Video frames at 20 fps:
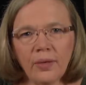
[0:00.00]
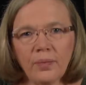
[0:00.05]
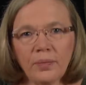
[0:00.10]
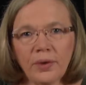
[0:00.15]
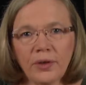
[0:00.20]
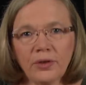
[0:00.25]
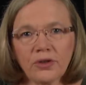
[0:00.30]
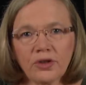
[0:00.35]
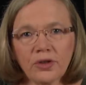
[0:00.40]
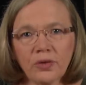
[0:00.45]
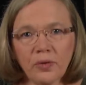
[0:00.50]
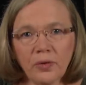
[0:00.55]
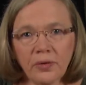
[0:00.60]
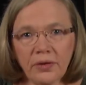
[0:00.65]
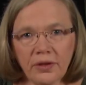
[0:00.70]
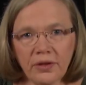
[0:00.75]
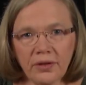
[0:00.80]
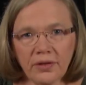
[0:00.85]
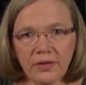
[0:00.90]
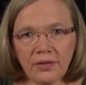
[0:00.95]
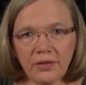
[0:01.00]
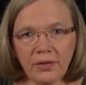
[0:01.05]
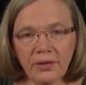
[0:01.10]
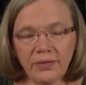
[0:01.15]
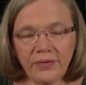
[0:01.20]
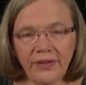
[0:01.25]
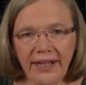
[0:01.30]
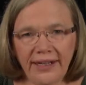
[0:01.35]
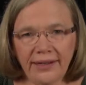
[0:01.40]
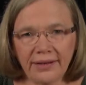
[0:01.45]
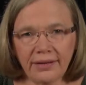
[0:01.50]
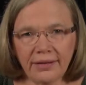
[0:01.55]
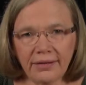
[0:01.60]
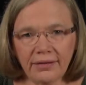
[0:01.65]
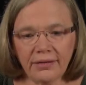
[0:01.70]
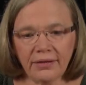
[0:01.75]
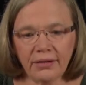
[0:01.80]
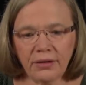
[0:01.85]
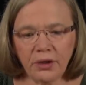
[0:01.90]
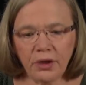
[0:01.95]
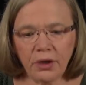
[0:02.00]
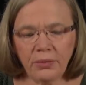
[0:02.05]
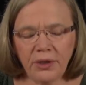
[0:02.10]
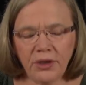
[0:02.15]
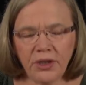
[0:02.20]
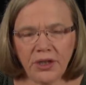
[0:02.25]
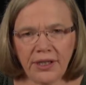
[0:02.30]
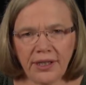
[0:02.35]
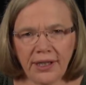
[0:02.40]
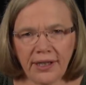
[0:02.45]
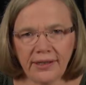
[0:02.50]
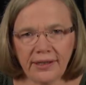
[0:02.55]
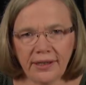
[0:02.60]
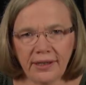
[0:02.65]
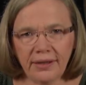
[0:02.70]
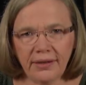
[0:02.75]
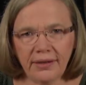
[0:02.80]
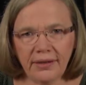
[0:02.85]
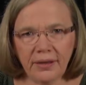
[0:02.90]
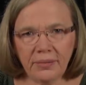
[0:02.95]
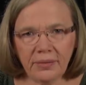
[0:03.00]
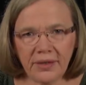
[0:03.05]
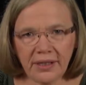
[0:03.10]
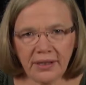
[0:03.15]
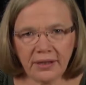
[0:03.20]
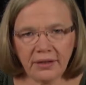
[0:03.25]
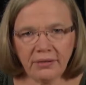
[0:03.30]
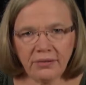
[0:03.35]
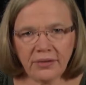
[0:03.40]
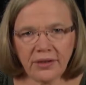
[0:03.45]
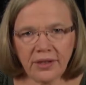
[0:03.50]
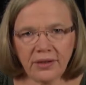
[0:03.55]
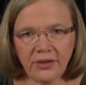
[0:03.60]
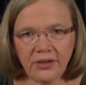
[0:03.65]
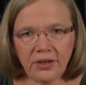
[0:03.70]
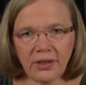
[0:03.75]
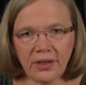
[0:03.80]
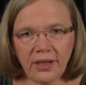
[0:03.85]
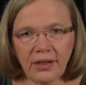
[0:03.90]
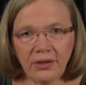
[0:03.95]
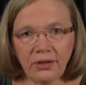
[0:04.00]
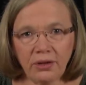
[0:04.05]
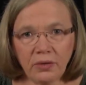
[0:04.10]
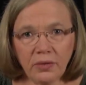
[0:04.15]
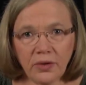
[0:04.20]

because the authors of LLATL are home educating themselves, and so they know